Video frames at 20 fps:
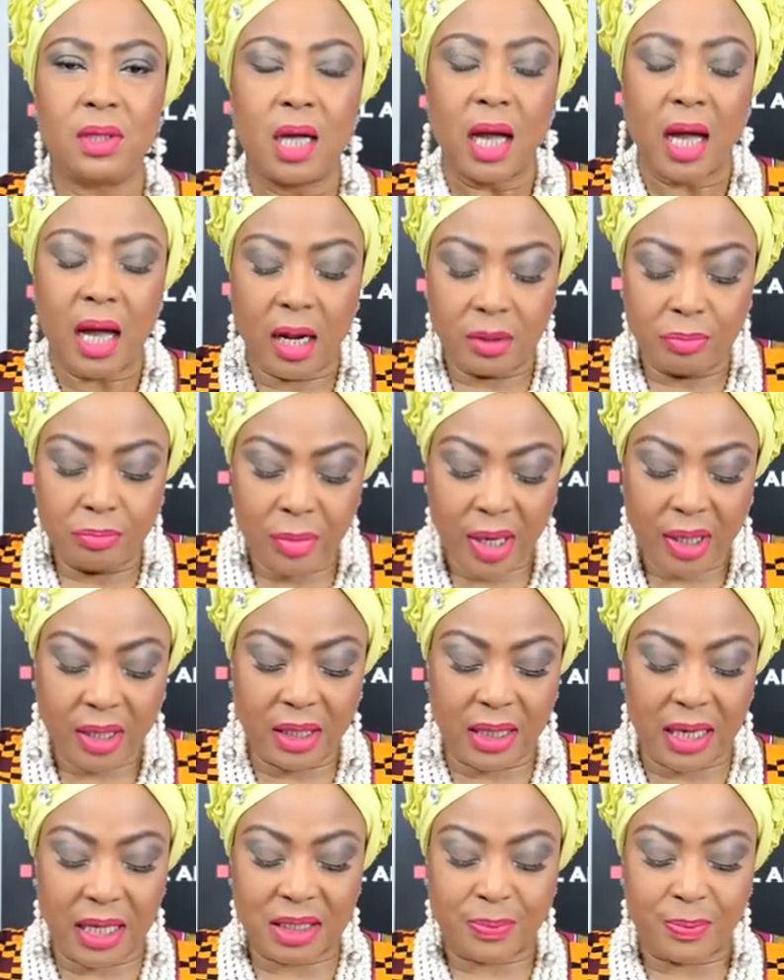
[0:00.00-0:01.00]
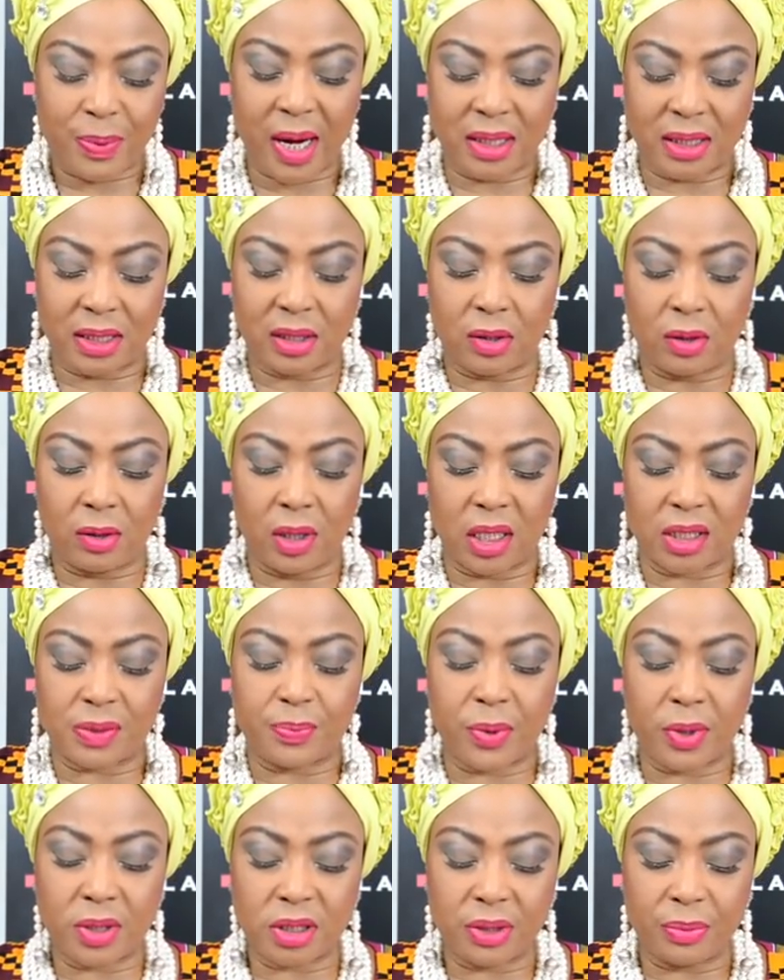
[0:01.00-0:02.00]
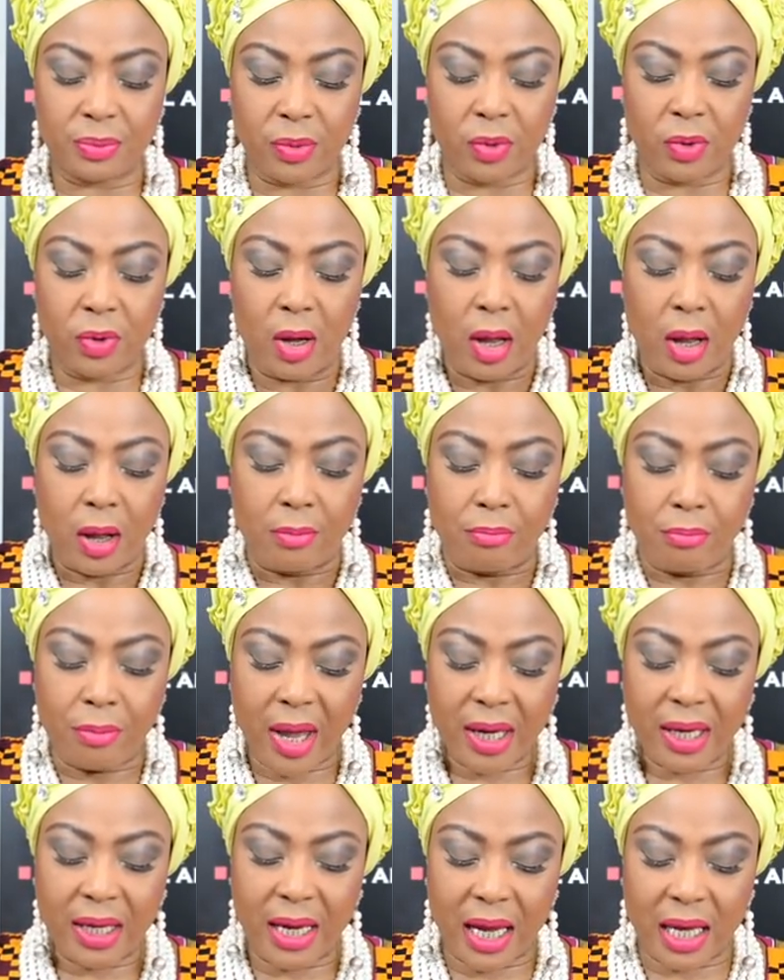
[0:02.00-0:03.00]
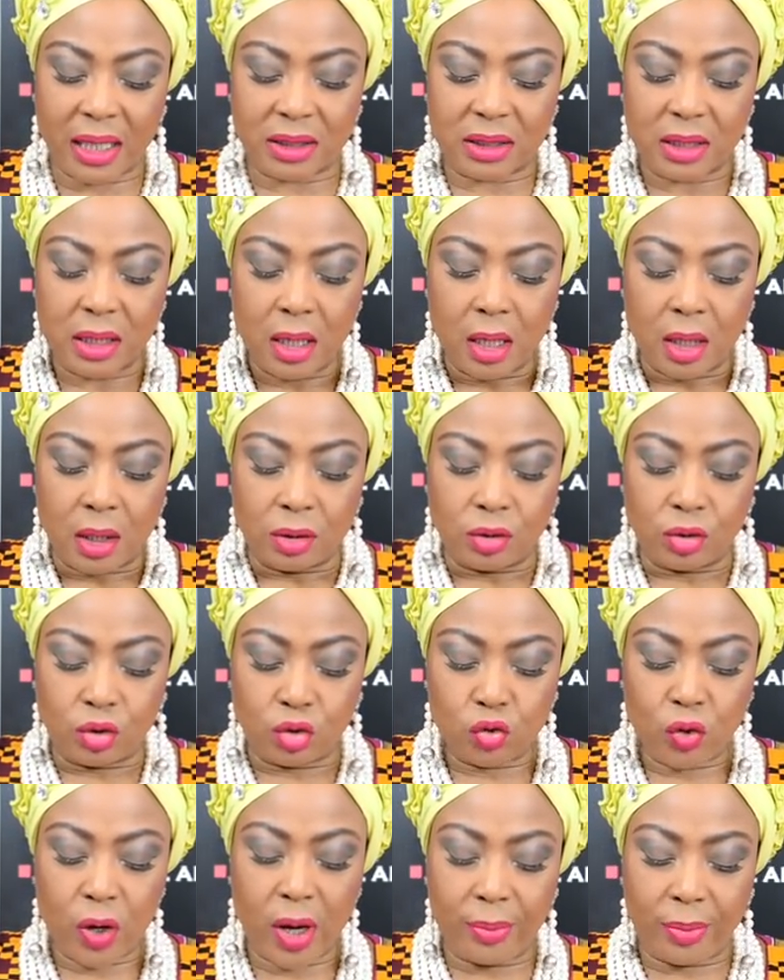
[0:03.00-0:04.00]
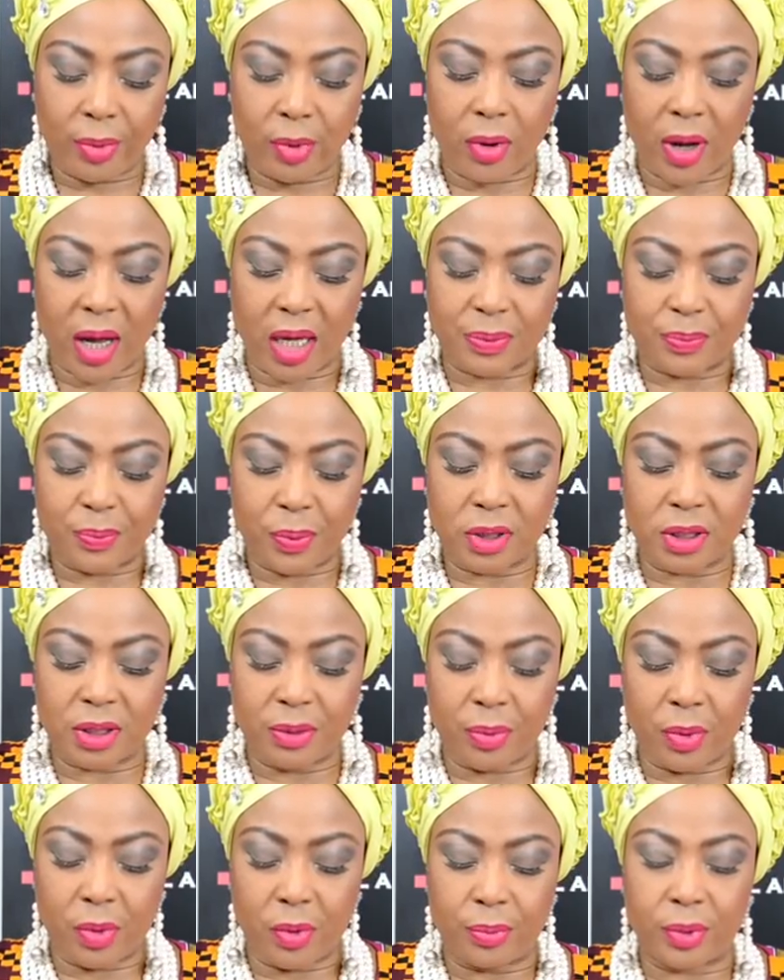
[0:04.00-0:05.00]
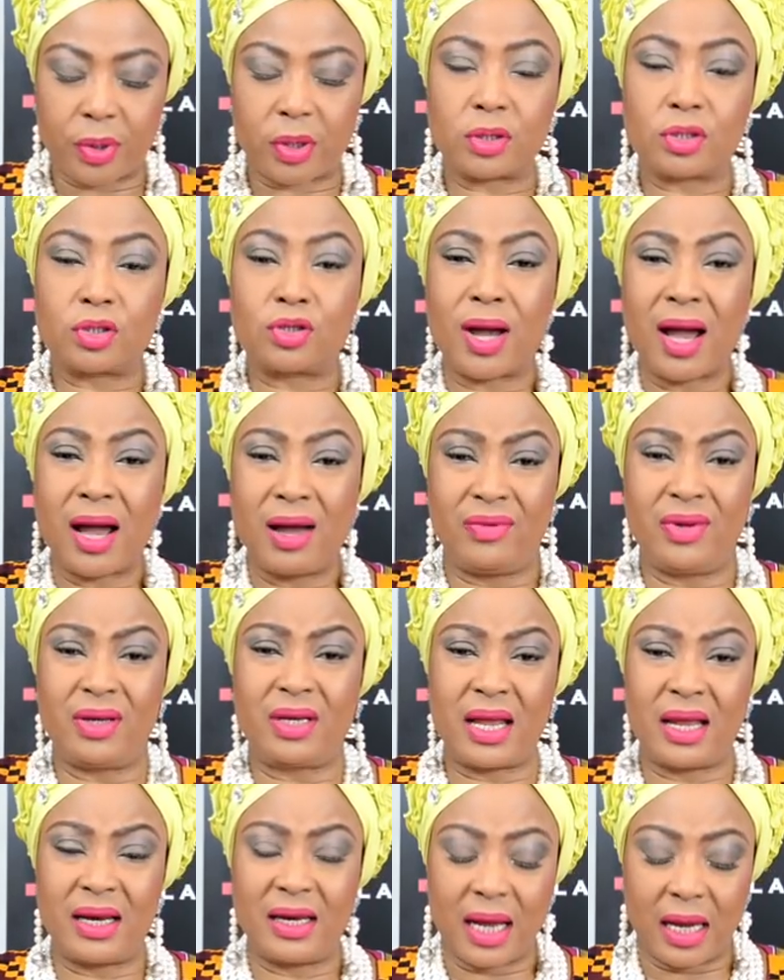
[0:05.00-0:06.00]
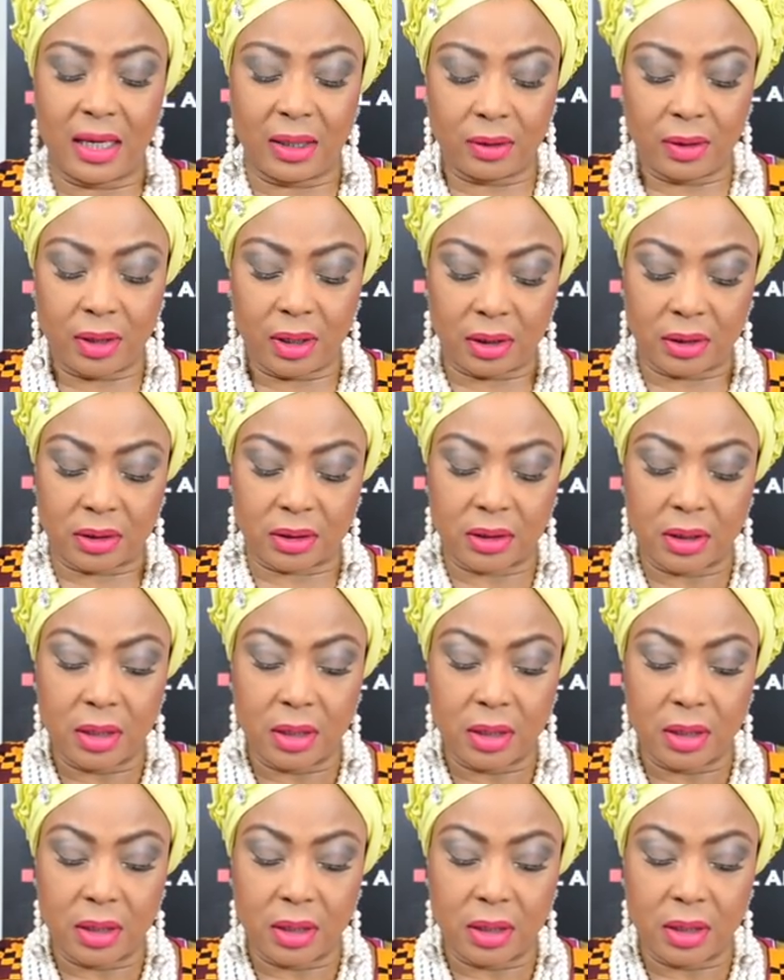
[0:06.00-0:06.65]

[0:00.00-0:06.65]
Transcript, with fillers: and make it as practical as possible. Make it as doable as possible because you have a deadline on it.